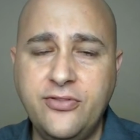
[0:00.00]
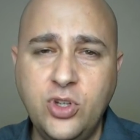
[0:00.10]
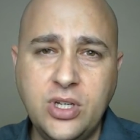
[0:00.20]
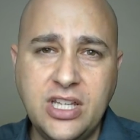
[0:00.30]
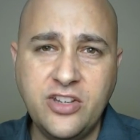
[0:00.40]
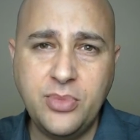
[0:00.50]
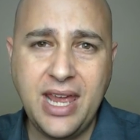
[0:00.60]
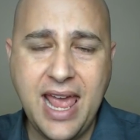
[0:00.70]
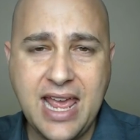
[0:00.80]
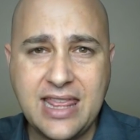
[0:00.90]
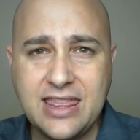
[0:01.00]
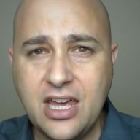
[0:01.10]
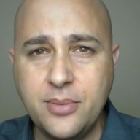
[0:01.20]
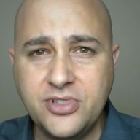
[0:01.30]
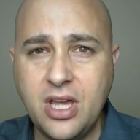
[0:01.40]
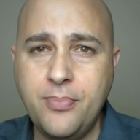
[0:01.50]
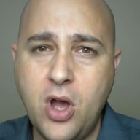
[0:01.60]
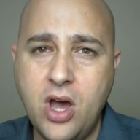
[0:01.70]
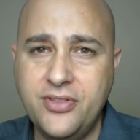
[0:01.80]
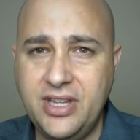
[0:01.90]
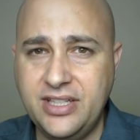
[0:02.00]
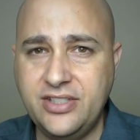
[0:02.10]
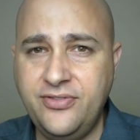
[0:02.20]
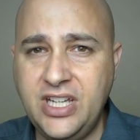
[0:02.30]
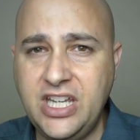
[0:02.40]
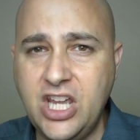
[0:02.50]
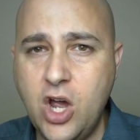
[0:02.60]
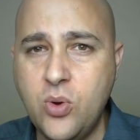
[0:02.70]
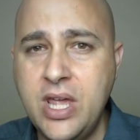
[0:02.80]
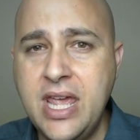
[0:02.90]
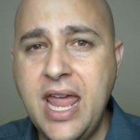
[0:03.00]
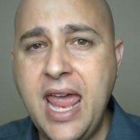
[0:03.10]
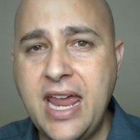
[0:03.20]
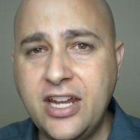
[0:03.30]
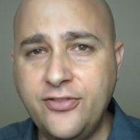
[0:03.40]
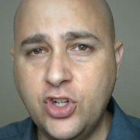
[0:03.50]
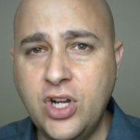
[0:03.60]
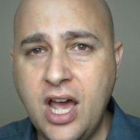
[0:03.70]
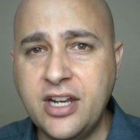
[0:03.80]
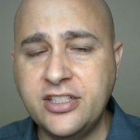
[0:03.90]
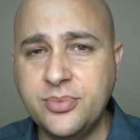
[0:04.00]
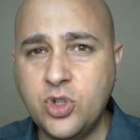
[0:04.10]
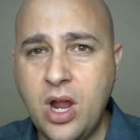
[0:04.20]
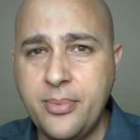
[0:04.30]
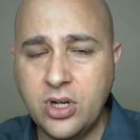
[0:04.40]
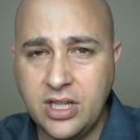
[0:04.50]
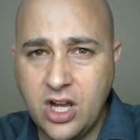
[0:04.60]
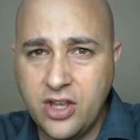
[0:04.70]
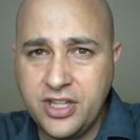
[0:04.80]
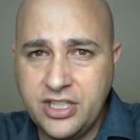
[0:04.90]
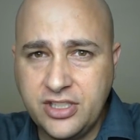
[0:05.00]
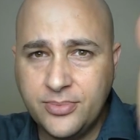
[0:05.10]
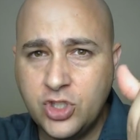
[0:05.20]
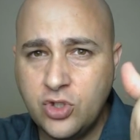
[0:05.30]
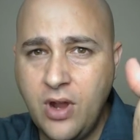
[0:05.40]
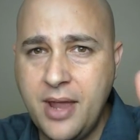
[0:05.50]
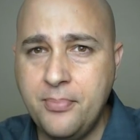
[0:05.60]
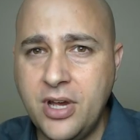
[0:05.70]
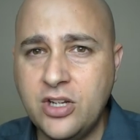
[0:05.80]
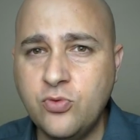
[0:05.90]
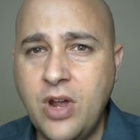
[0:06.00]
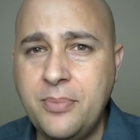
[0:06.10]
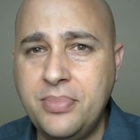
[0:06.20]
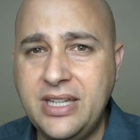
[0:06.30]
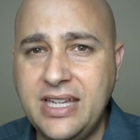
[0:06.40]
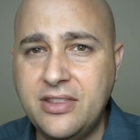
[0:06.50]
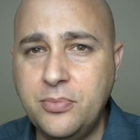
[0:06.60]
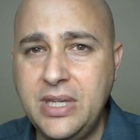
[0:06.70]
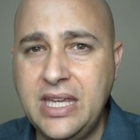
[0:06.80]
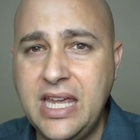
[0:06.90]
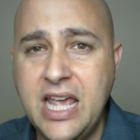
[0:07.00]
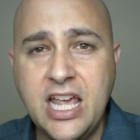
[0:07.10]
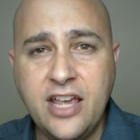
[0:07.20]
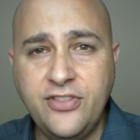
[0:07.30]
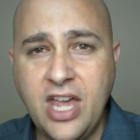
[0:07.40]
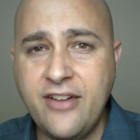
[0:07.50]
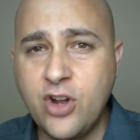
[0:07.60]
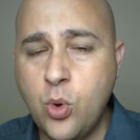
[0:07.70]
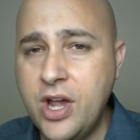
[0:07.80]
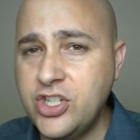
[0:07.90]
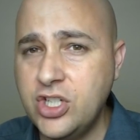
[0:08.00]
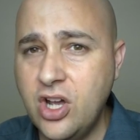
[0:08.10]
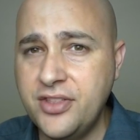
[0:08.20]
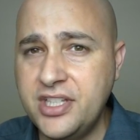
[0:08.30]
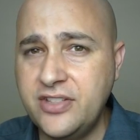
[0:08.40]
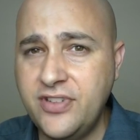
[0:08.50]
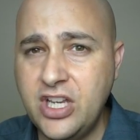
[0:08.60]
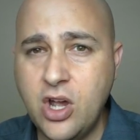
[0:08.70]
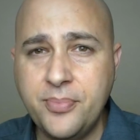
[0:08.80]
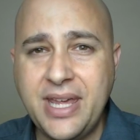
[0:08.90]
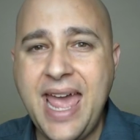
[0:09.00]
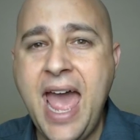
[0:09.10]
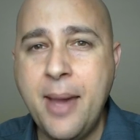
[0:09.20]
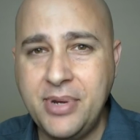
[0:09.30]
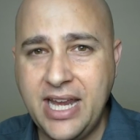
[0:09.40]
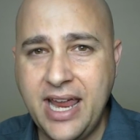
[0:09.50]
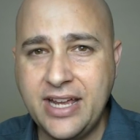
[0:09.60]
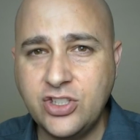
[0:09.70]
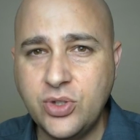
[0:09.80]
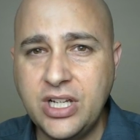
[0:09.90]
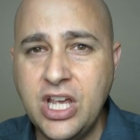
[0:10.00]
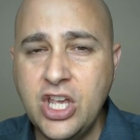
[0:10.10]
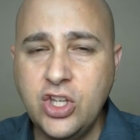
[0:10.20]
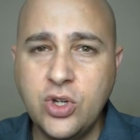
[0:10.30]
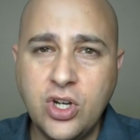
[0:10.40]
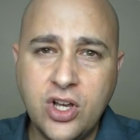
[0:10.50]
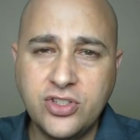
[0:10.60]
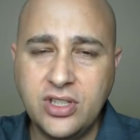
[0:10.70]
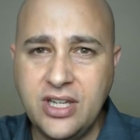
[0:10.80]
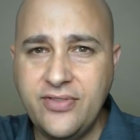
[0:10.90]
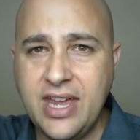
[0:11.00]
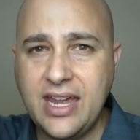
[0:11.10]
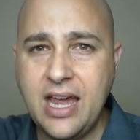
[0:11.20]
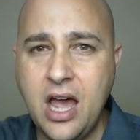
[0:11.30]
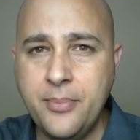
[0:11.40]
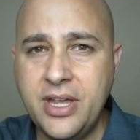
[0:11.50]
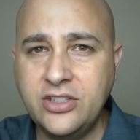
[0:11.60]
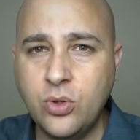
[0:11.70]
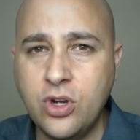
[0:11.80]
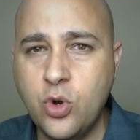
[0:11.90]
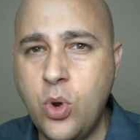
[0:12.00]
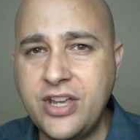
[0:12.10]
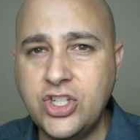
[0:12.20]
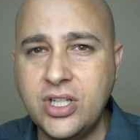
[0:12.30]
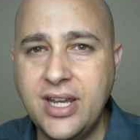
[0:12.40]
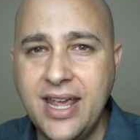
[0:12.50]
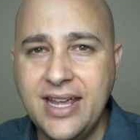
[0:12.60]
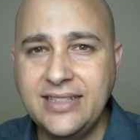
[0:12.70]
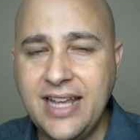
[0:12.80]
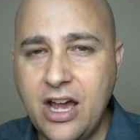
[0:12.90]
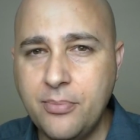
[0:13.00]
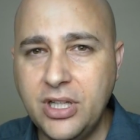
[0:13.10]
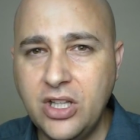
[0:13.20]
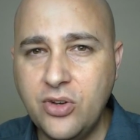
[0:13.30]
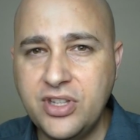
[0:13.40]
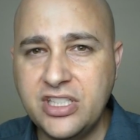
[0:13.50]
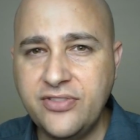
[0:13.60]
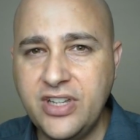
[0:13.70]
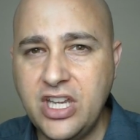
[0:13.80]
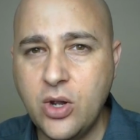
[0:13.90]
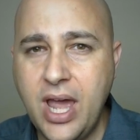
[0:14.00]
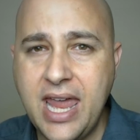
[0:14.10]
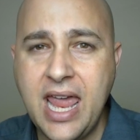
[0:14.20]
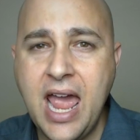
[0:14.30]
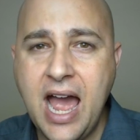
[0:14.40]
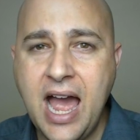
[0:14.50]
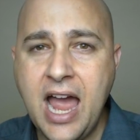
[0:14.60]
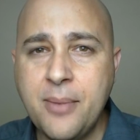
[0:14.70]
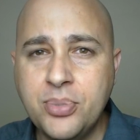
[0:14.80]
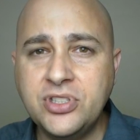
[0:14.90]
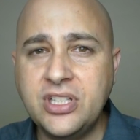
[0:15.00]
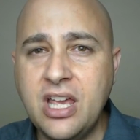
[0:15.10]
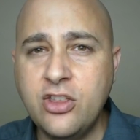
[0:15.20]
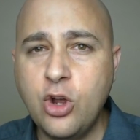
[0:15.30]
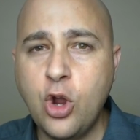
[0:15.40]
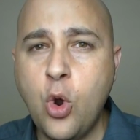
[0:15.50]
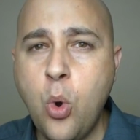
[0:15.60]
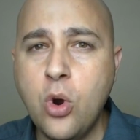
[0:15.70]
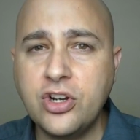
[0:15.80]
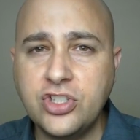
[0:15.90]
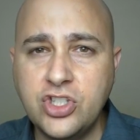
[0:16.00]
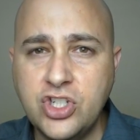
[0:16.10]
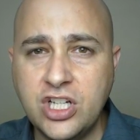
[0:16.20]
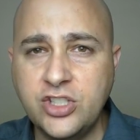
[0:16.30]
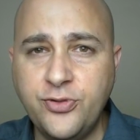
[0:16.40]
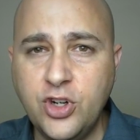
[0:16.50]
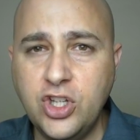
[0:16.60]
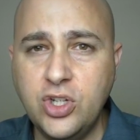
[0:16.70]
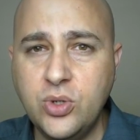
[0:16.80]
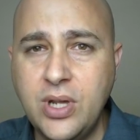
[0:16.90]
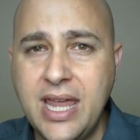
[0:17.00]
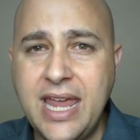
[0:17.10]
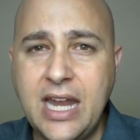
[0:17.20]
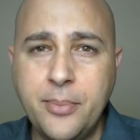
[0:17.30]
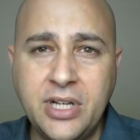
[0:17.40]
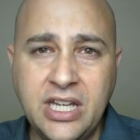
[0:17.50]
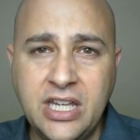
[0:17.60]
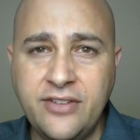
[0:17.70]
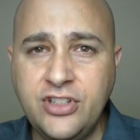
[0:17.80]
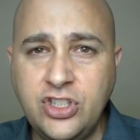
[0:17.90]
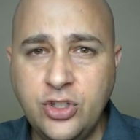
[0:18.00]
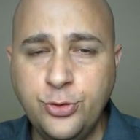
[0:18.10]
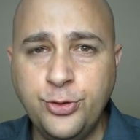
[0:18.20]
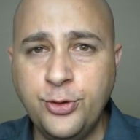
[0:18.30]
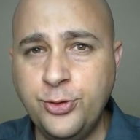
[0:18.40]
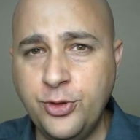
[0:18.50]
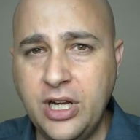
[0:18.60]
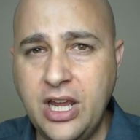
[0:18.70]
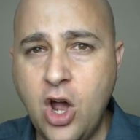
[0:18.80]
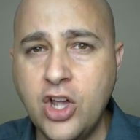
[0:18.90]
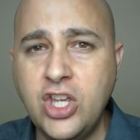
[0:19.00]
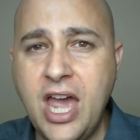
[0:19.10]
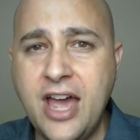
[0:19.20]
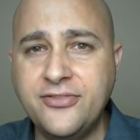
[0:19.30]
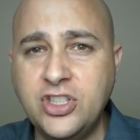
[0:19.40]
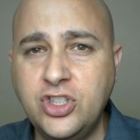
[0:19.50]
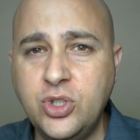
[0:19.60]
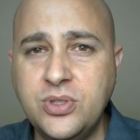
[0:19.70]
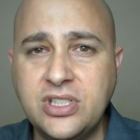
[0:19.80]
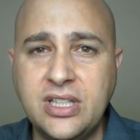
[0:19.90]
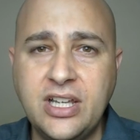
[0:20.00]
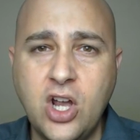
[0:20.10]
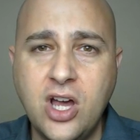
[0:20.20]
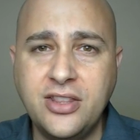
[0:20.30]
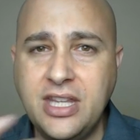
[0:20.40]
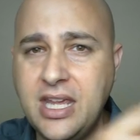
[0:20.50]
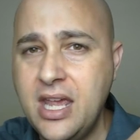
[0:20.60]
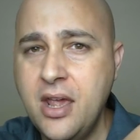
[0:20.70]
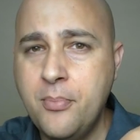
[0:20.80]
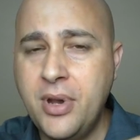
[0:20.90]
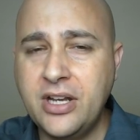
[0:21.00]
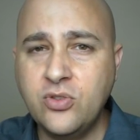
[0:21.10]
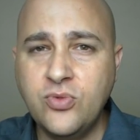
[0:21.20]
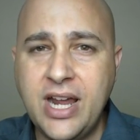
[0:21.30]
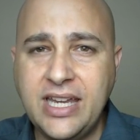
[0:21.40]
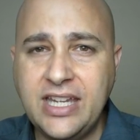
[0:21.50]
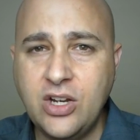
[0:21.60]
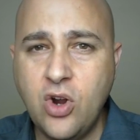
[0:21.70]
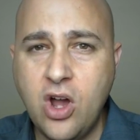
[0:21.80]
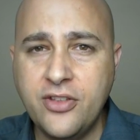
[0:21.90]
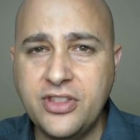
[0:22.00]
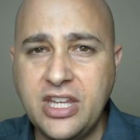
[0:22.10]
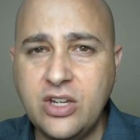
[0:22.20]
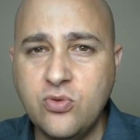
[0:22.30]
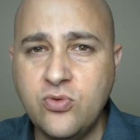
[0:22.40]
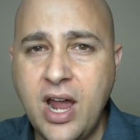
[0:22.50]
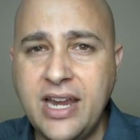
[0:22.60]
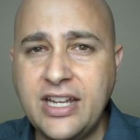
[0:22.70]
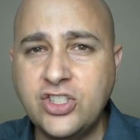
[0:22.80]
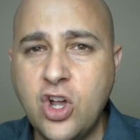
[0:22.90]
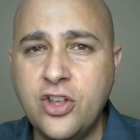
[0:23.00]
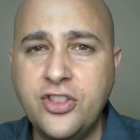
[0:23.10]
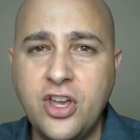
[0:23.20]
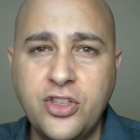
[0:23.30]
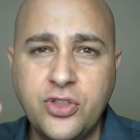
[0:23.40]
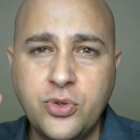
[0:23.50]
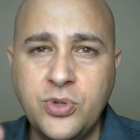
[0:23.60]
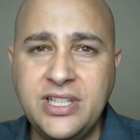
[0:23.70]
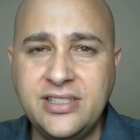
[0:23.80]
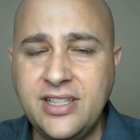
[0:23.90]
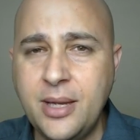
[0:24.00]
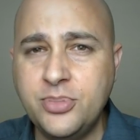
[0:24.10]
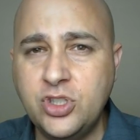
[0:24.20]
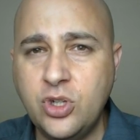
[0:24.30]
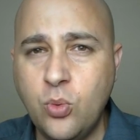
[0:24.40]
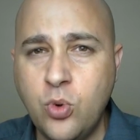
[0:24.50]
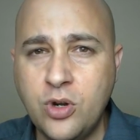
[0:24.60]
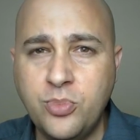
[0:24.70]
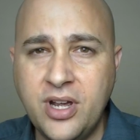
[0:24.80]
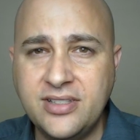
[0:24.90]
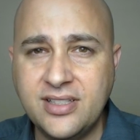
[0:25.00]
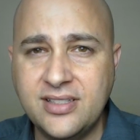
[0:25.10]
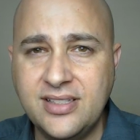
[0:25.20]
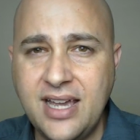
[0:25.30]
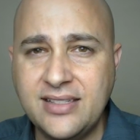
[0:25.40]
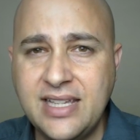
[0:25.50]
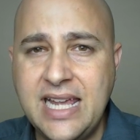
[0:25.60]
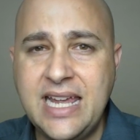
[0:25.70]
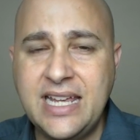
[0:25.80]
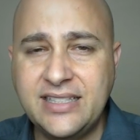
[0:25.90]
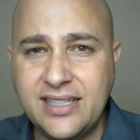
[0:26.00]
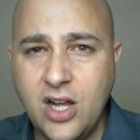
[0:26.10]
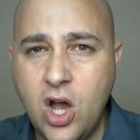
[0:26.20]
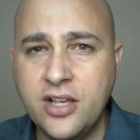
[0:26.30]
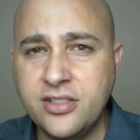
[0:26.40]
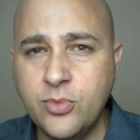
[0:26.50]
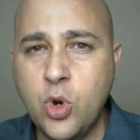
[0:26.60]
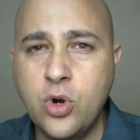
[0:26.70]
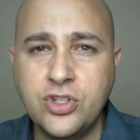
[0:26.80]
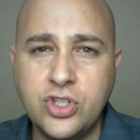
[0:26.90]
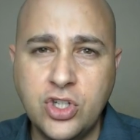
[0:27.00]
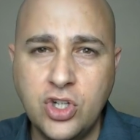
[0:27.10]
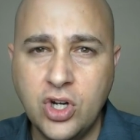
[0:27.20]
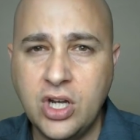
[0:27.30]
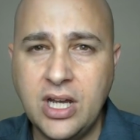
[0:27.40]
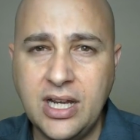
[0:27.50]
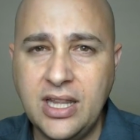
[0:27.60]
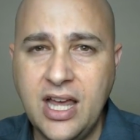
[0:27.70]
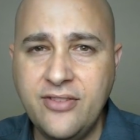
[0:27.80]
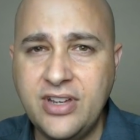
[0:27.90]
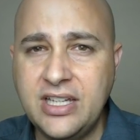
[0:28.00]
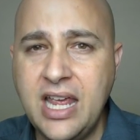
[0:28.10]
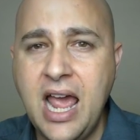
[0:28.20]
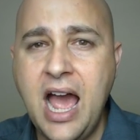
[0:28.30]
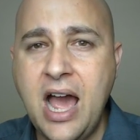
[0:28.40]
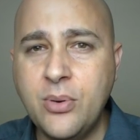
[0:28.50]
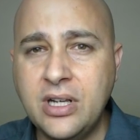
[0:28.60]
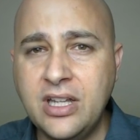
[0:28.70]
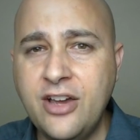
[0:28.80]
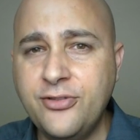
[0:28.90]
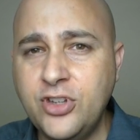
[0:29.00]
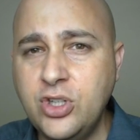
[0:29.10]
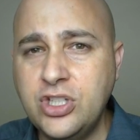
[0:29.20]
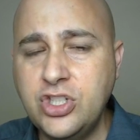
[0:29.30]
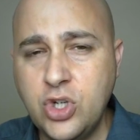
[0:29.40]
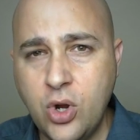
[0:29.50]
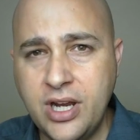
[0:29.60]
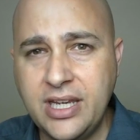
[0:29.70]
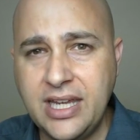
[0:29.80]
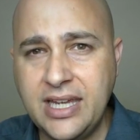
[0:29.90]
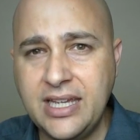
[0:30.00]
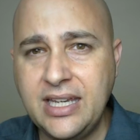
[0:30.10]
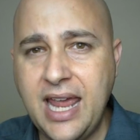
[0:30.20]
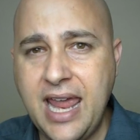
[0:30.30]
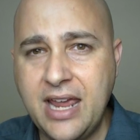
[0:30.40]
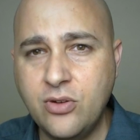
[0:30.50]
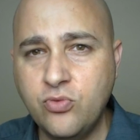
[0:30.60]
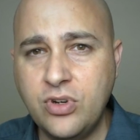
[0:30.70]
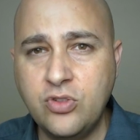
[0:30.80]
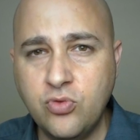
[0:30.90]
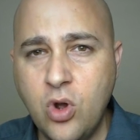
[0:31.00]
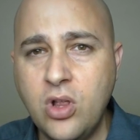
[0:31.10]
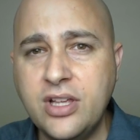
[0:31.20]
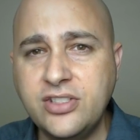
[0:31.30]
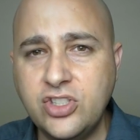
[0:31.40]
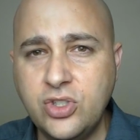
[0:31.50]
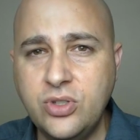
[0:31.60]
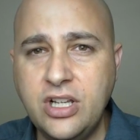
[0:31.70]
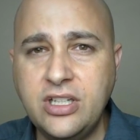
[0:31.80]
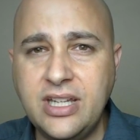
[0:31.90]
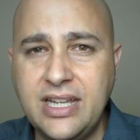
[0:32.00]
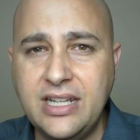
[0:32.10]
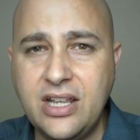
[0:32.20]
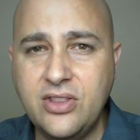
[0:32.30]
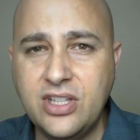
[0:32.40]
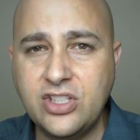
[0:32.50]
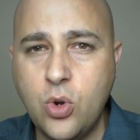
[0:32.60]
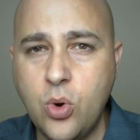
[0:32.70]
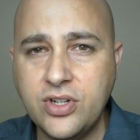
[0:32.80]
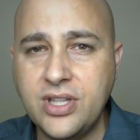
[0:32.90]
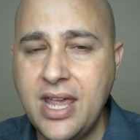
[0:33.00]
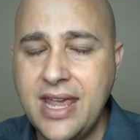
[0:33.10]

If you could give me a thumbs up on this video, and if you're not a subscriber, click on the subscribe button right beneath me. If you have a question on this video, I'd be happy to answer it. You can also leave a comment or a question down below this video. Hey, I put together a course just for you and I'm going to give it to you for free. All you have to do is click on the button right here on the right. It's called the three steps to WordPress success. It's an awesome course. You're going to love it. I would love for you to join in and enroll as a student in this course.